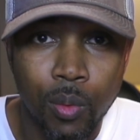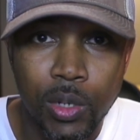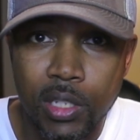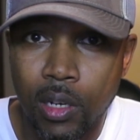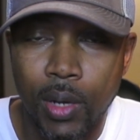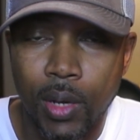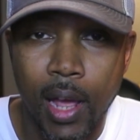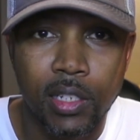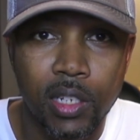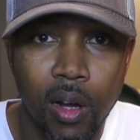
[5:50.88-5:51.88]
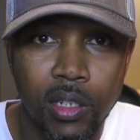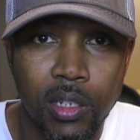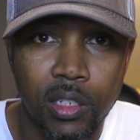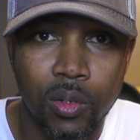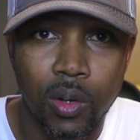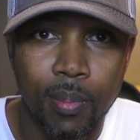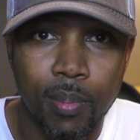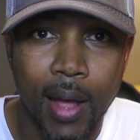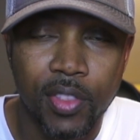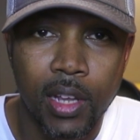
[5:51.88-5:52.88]
we still would like to talk to you
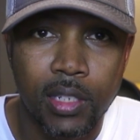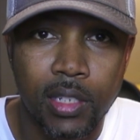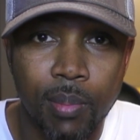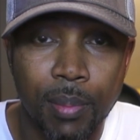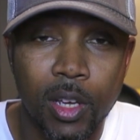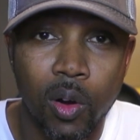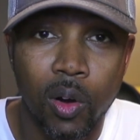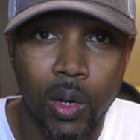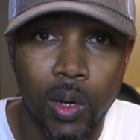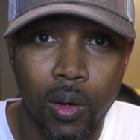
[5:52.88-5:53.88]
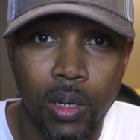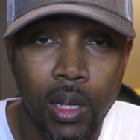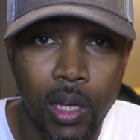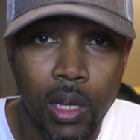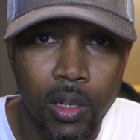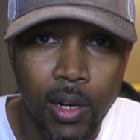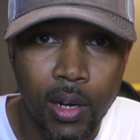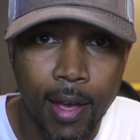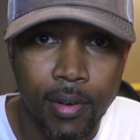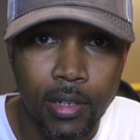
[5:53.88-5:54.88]
about things that may be going on in your
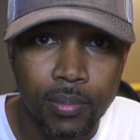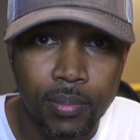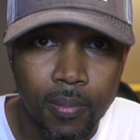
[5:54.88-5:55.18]
county.